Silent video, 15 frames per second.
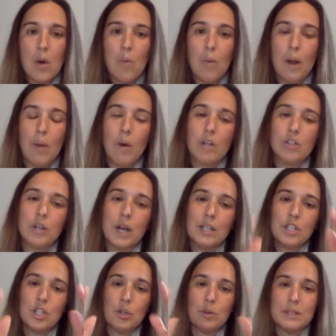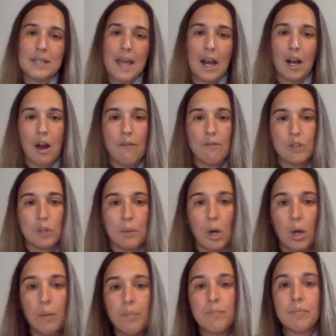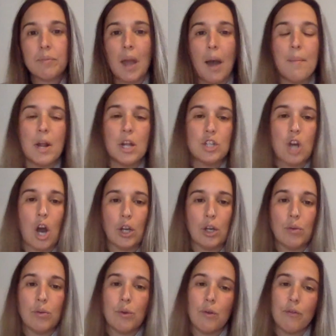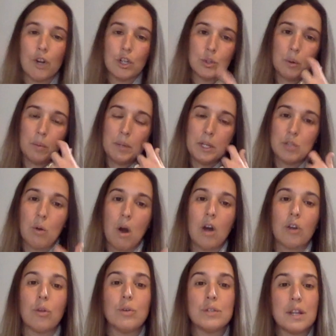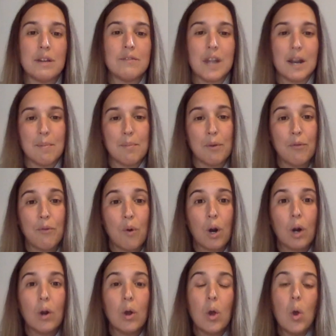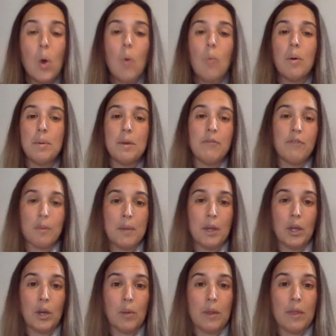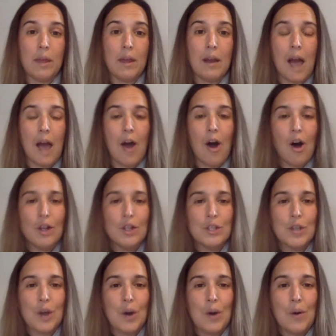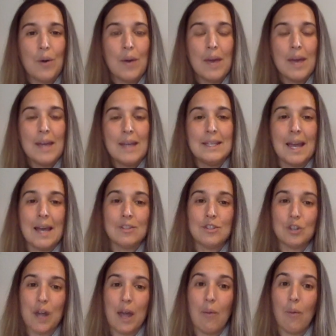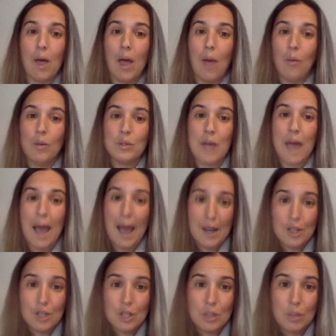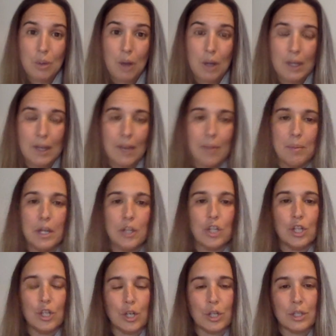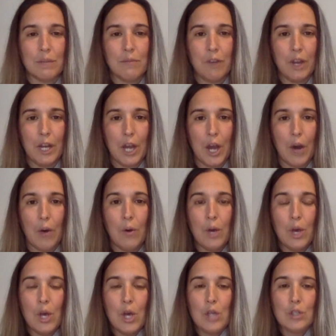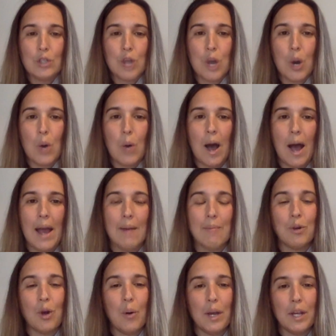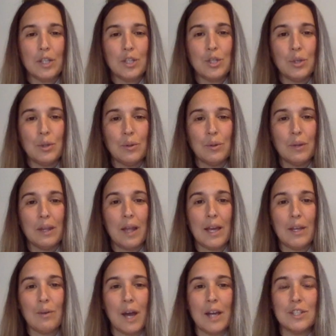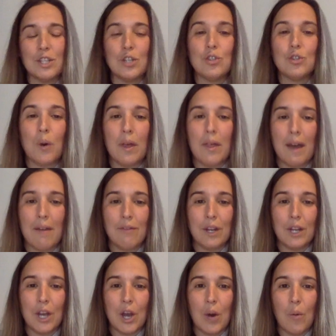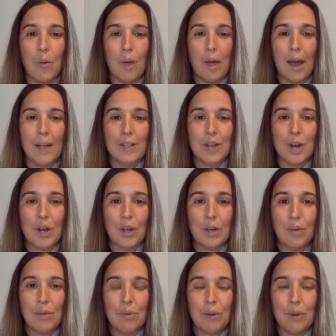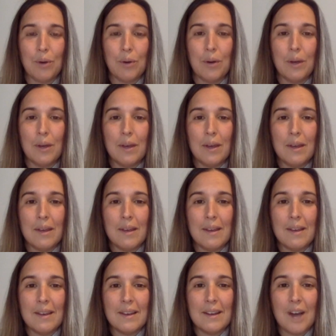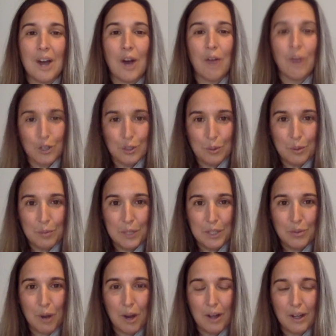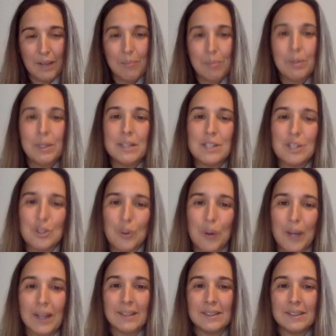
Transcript: What I want you guys to do is get comfortable. I'm going to talk you through a virtual beach walk. Those that have done it before will be familiar with it. I also, yesterday while I was actually walking on the beach, I took some video. So I am going to let you guys enjoy that video while I talk you through our virtual beach walk. Please enjoy.